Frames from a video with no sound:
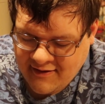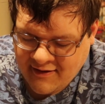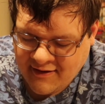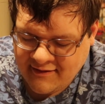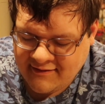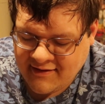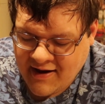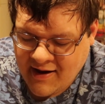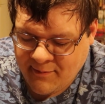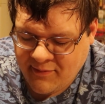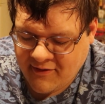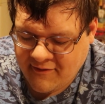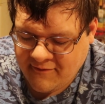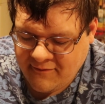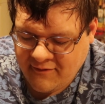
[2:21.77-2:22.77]
On top
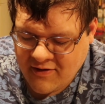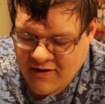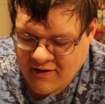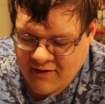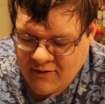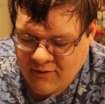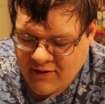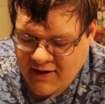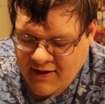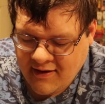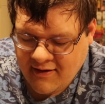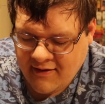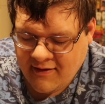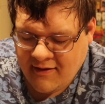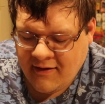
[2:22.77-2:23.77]
of Dark Gouki,
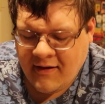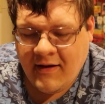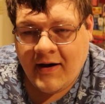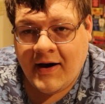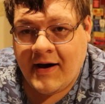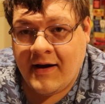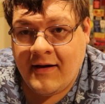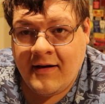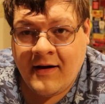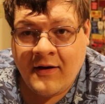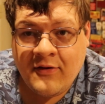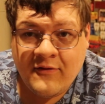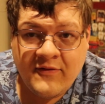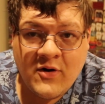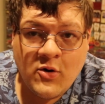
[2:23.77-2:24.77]
uh,
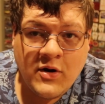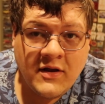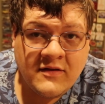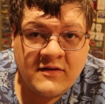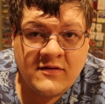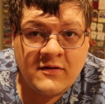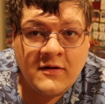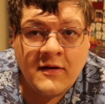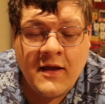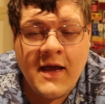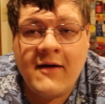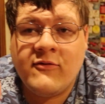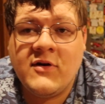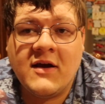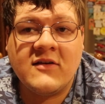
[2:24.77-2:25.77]
other variants.
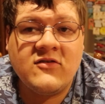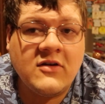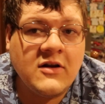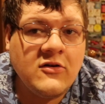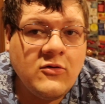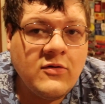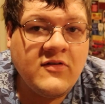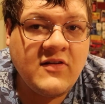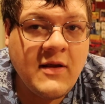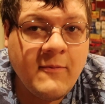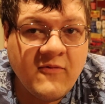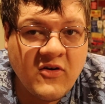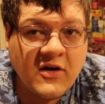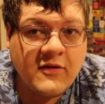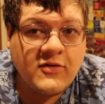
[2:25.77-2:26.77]
Every deck's going to do the same
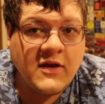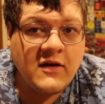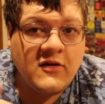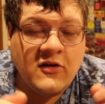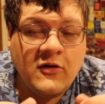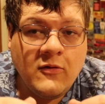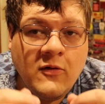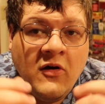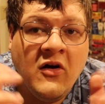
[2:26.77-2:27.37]
fucking thing to you.